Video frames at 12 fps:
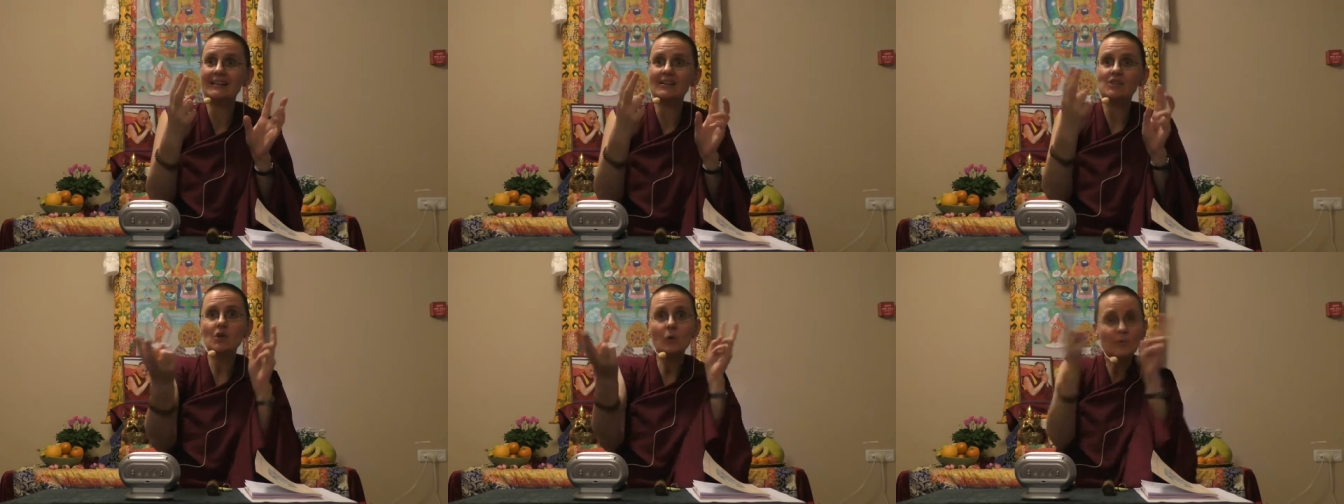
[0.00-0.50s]

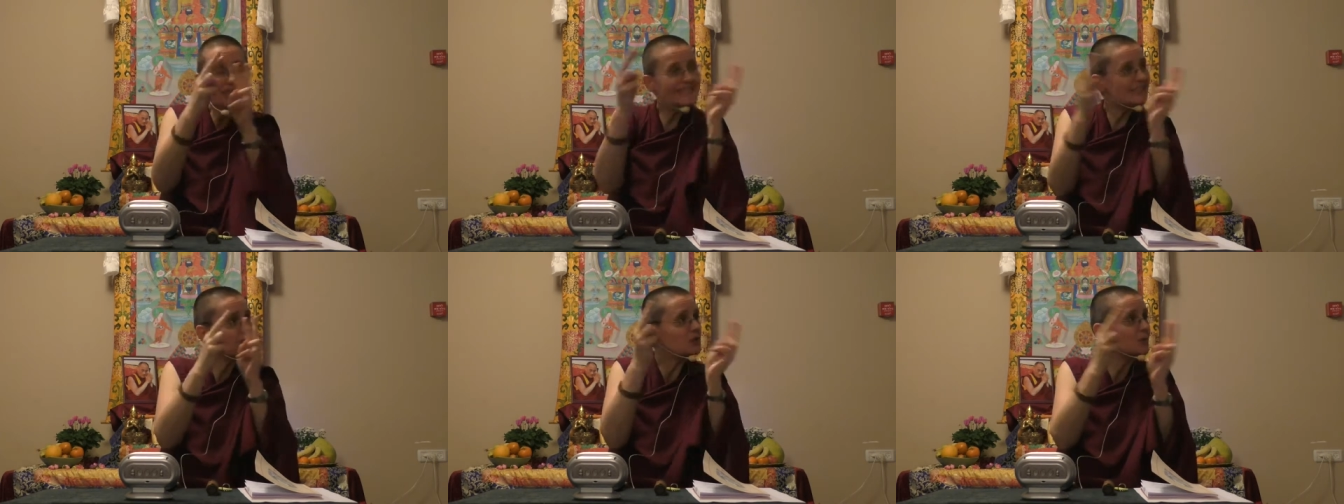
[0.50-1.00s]
So you always
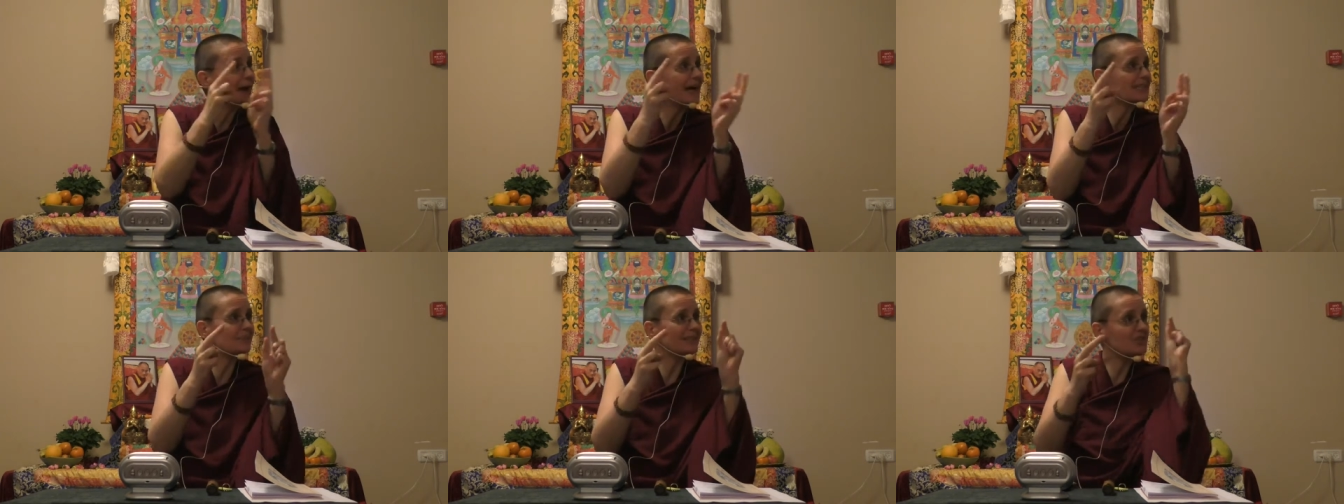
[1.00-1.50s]
need two
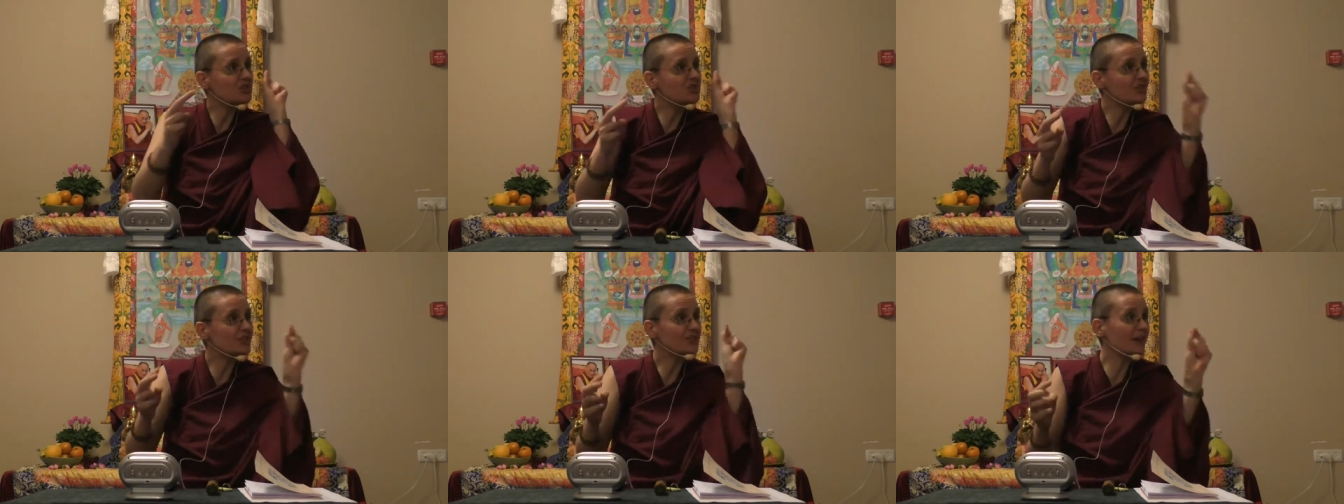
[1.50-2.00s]
aspects.
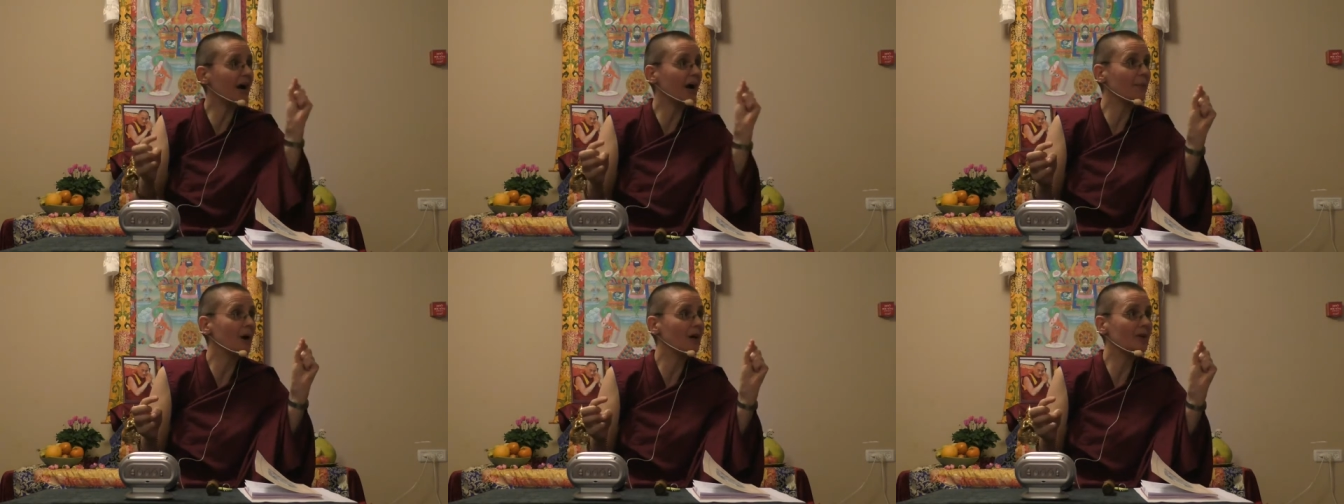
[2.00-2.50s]
Just
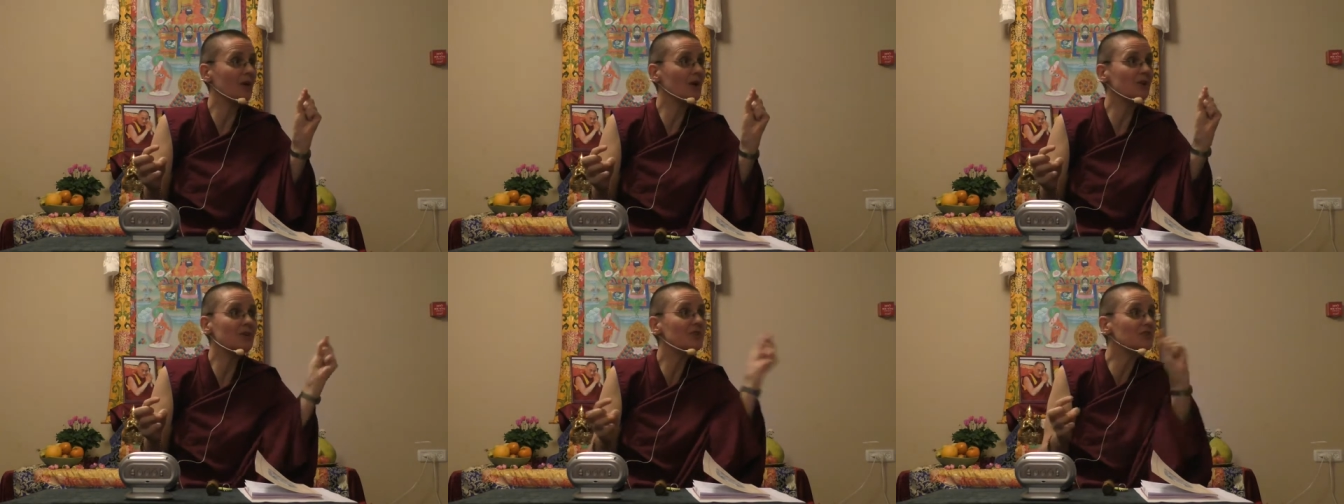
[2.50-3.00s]
karma
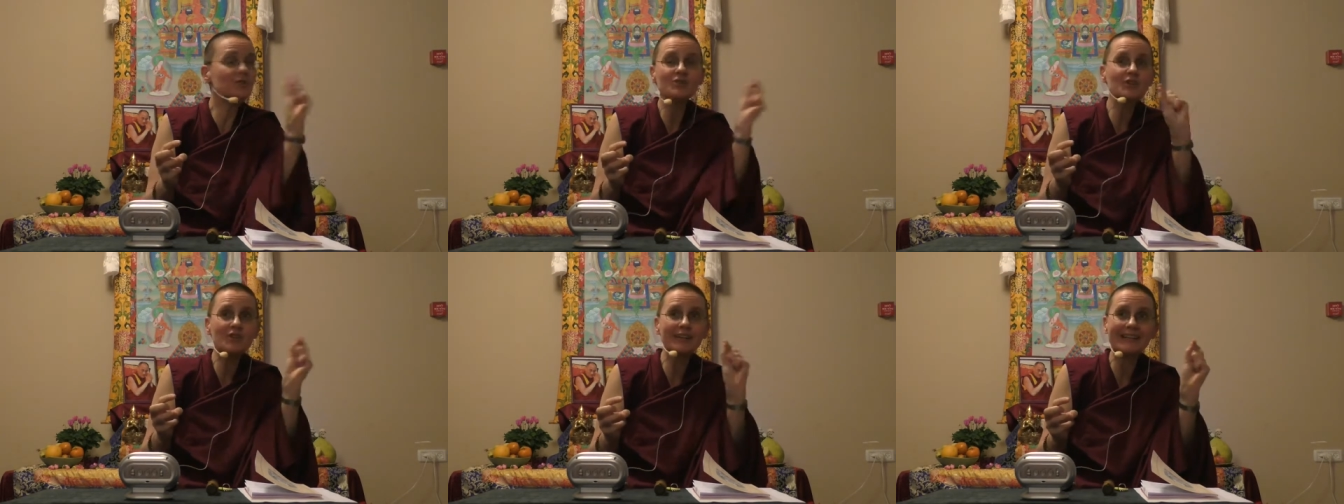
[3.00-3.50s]
alone is
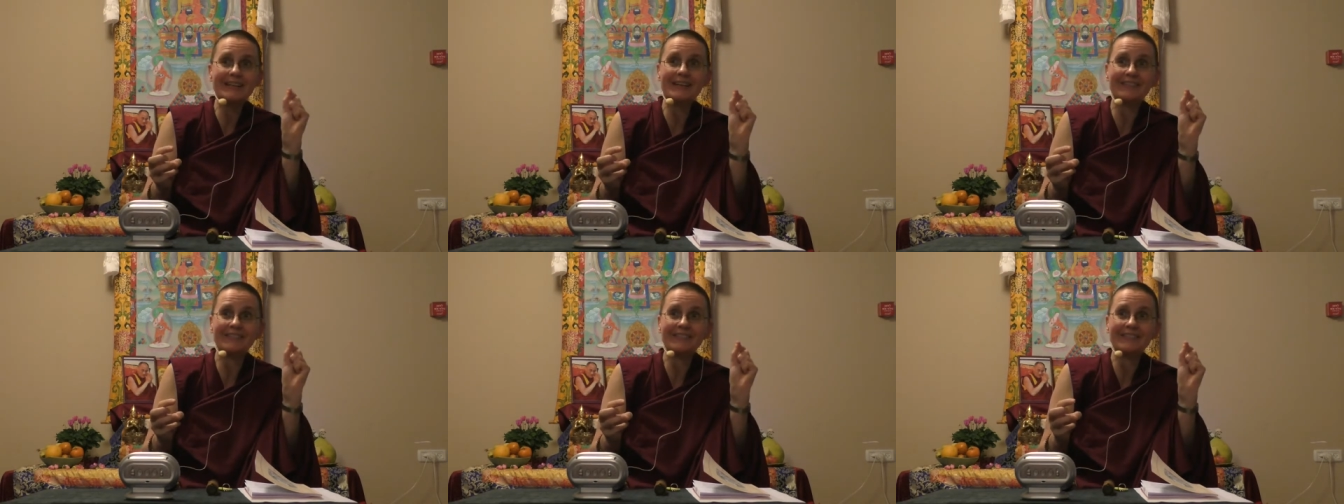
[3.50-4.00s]
also not
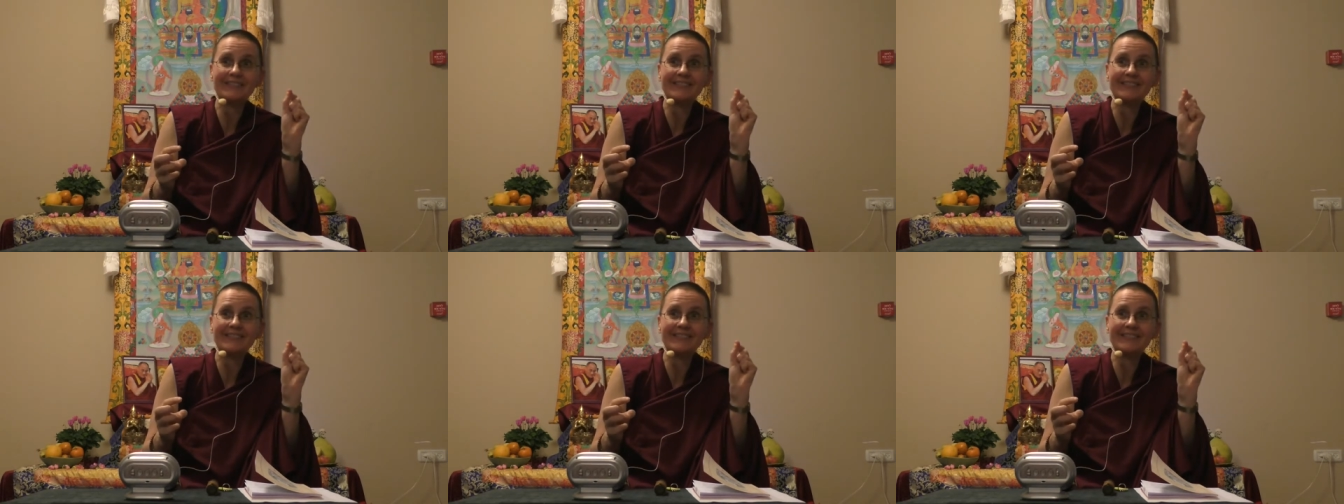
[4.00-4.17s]
enough.